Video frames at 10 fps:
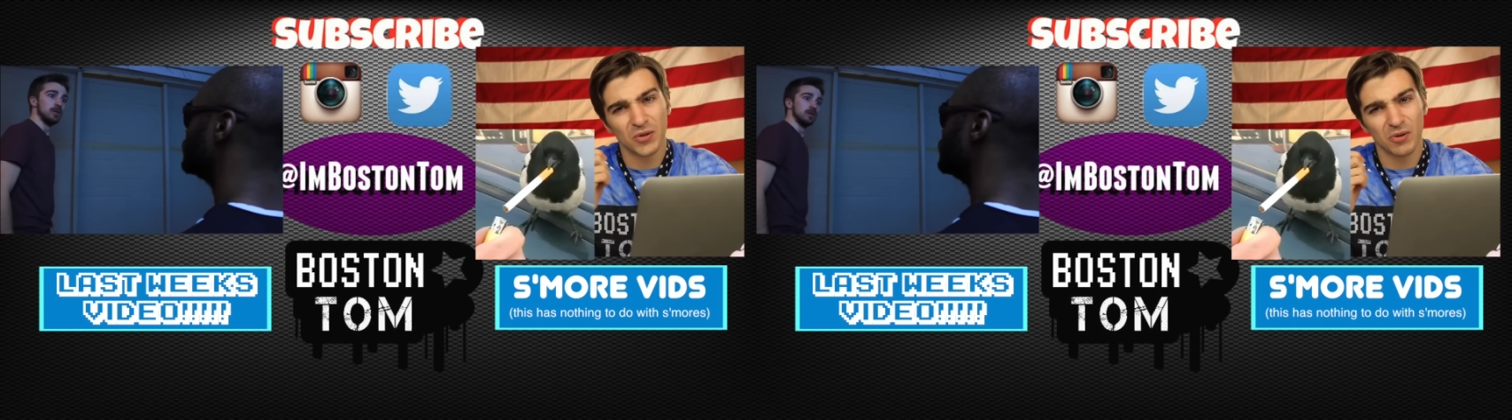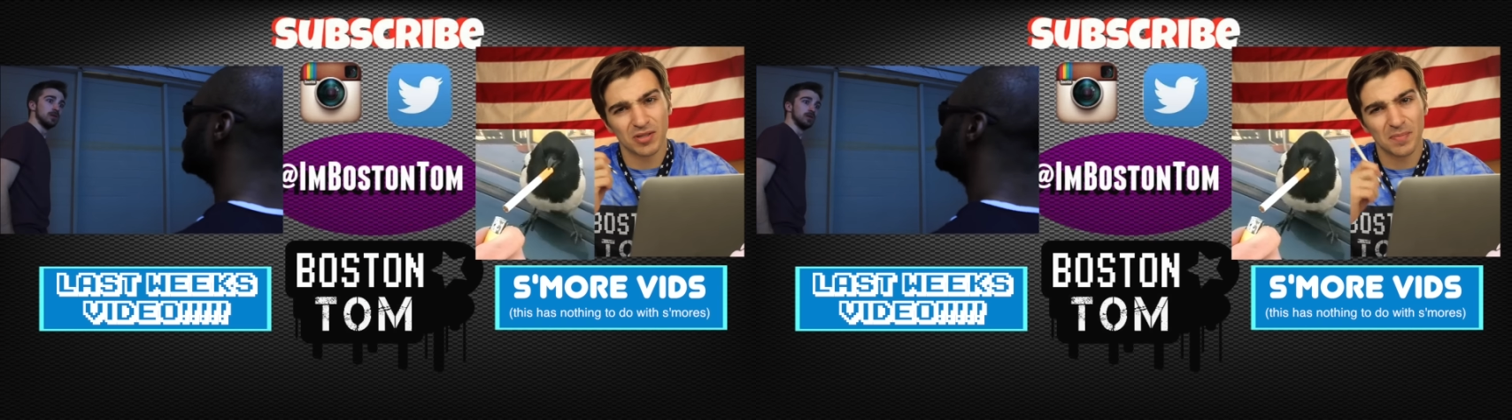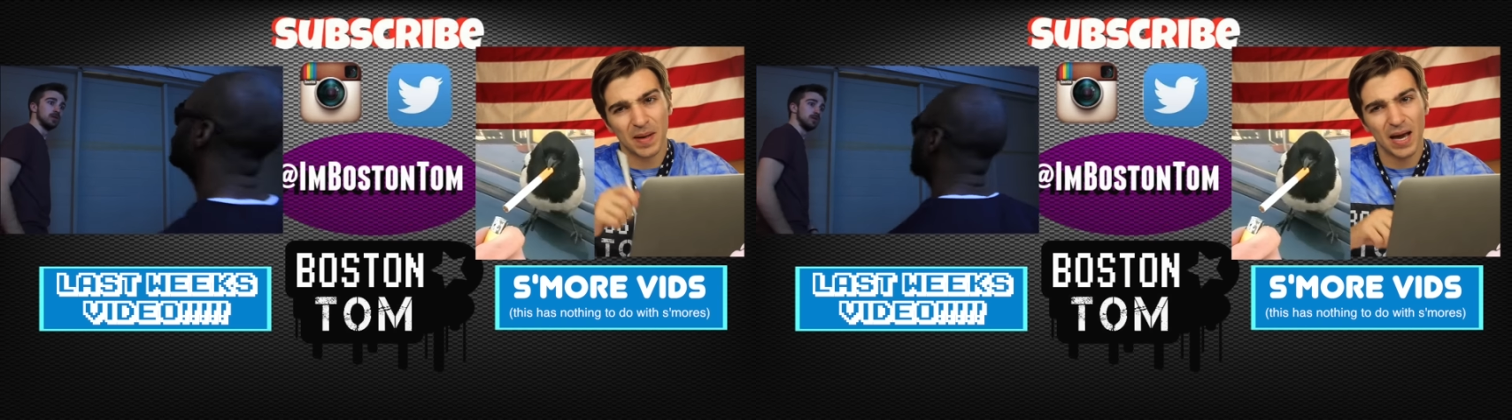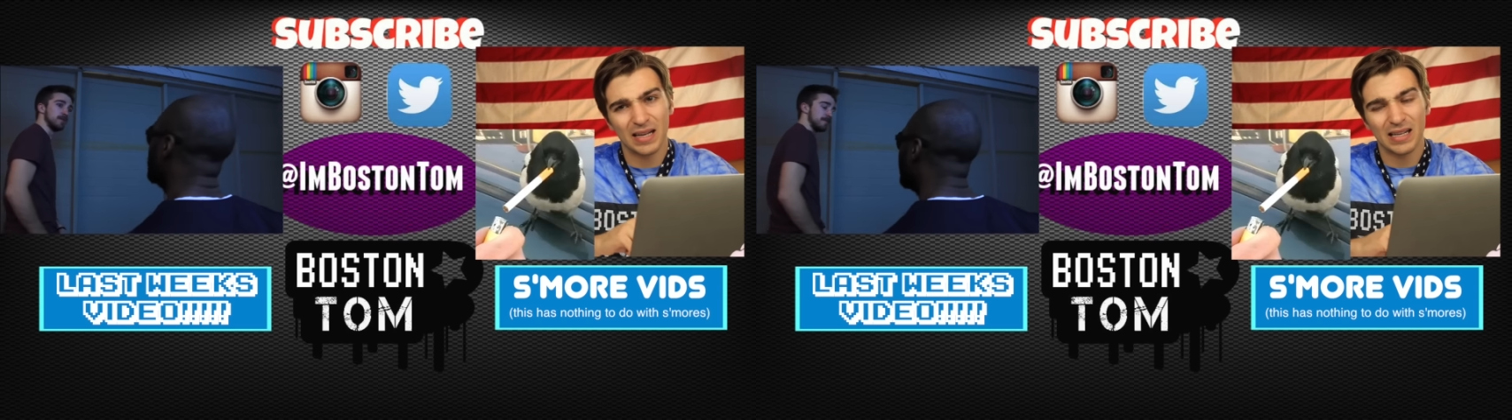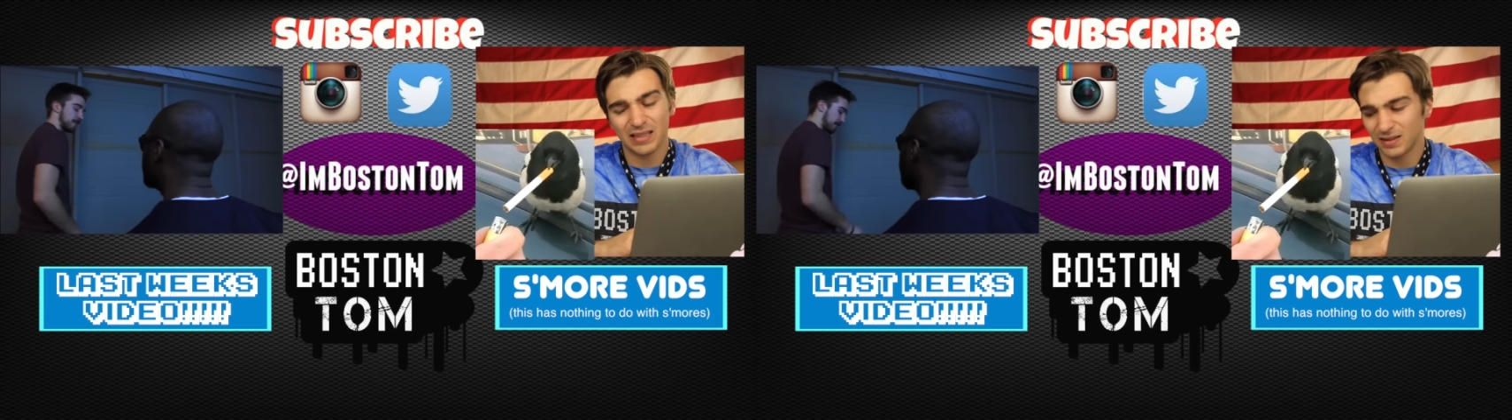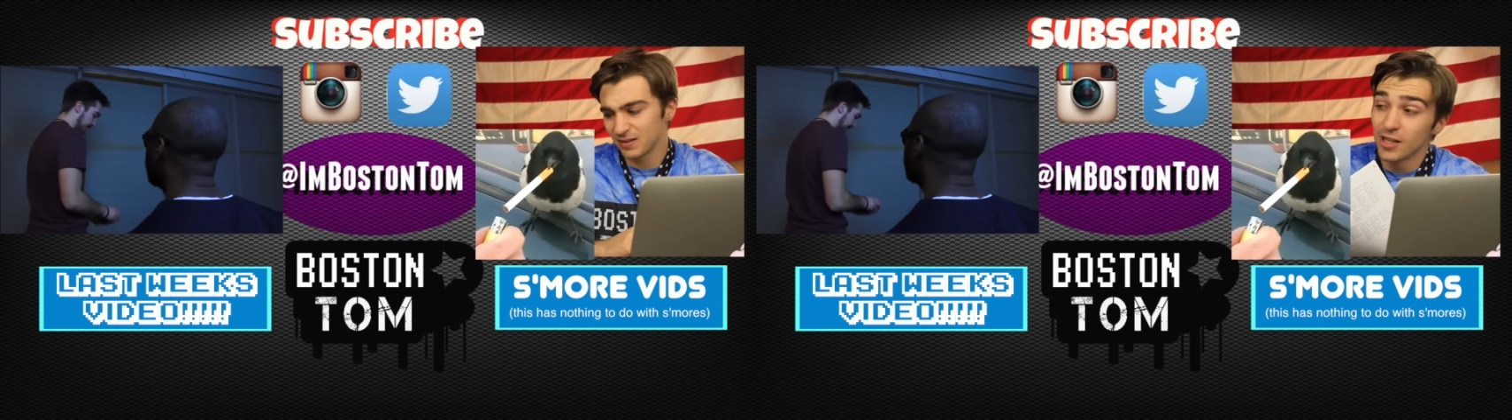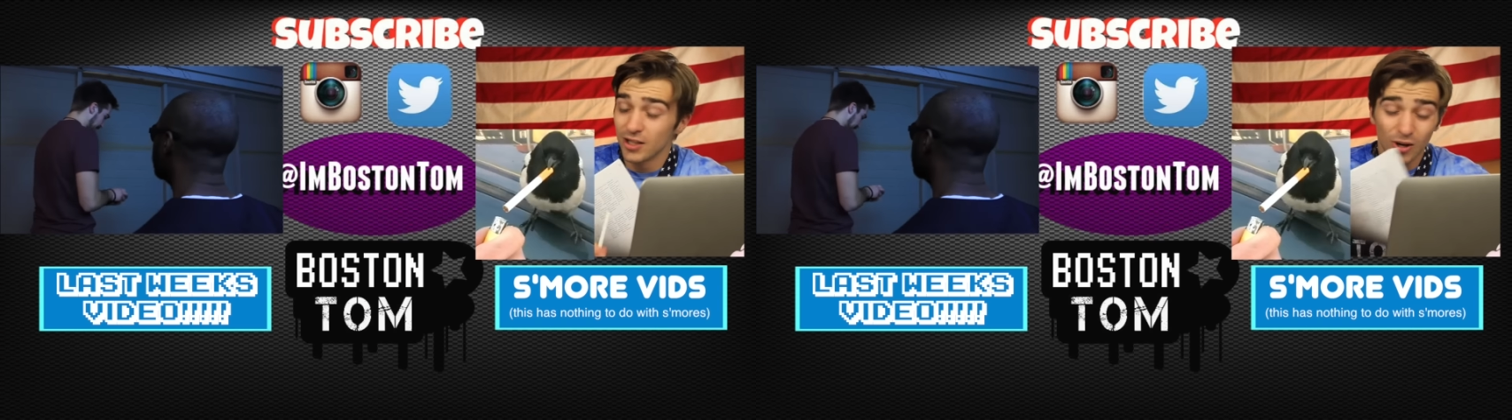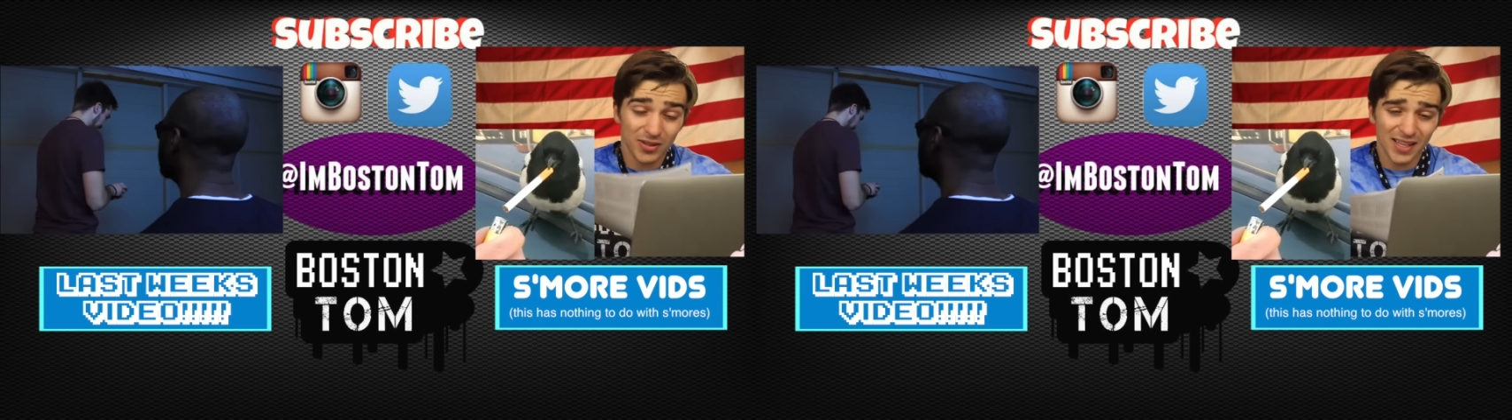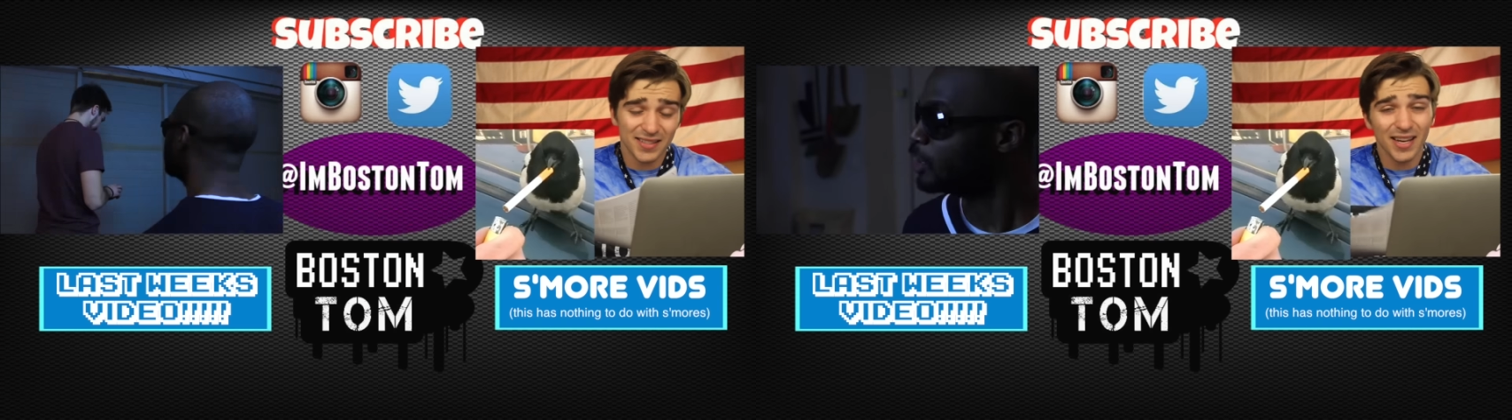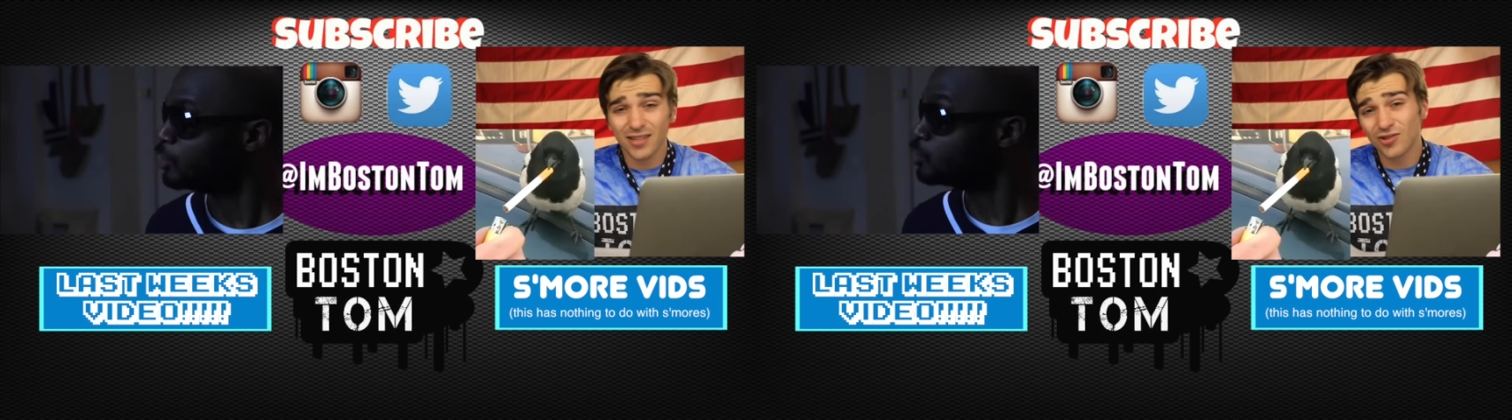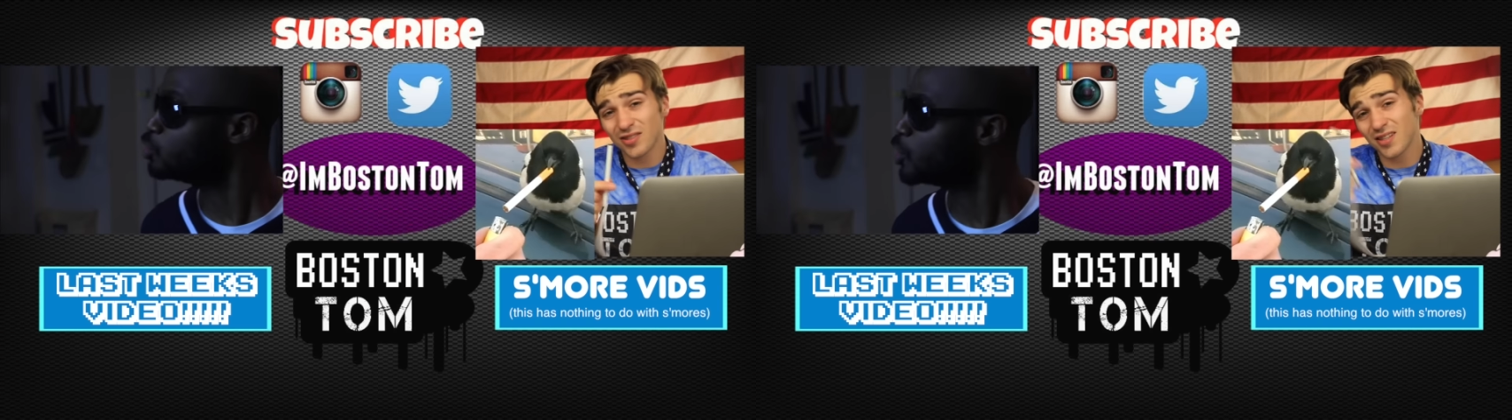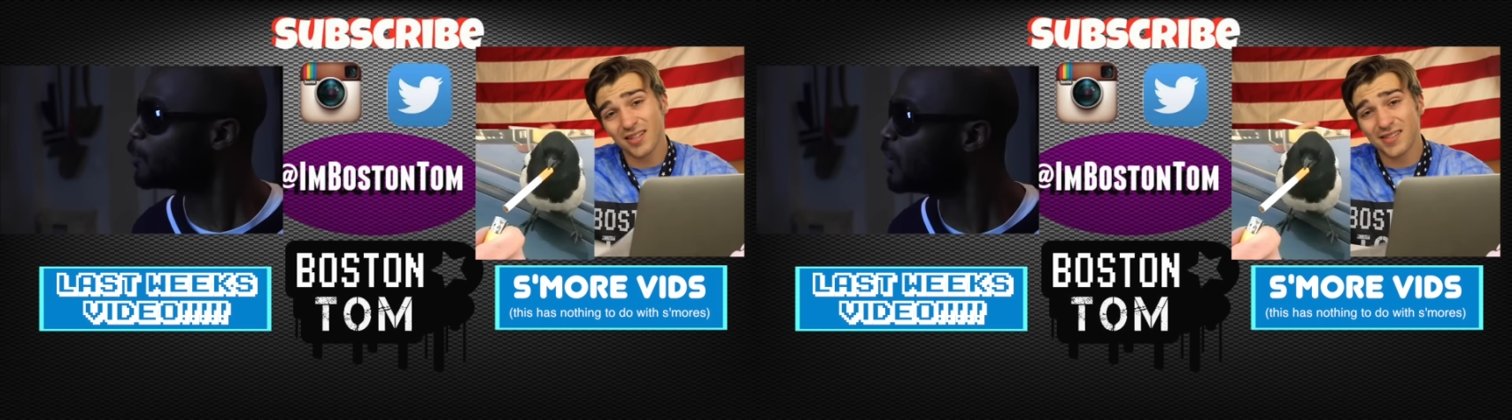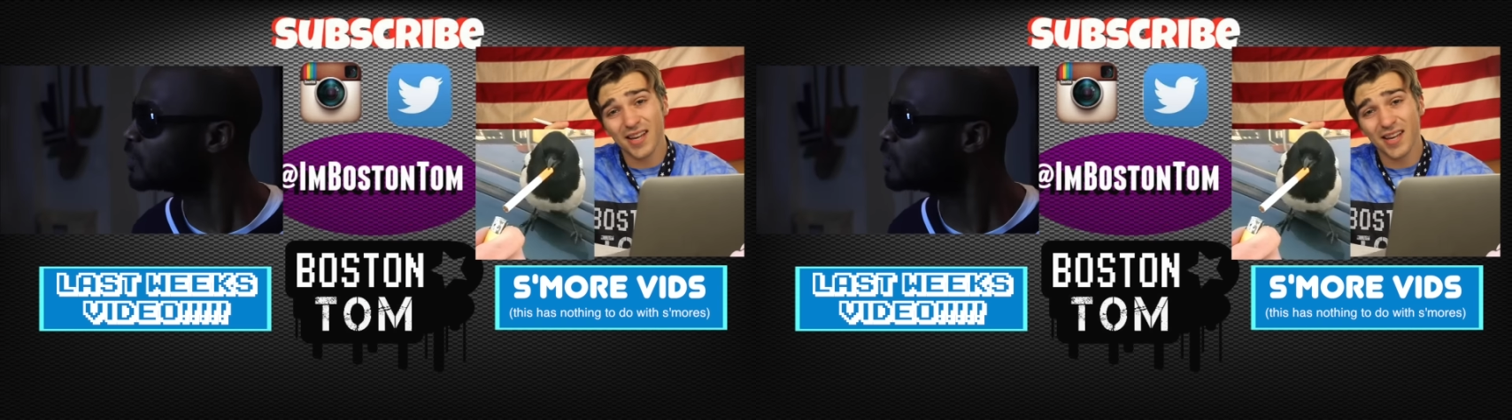knew he was a bad egg. You know what they say? He's just into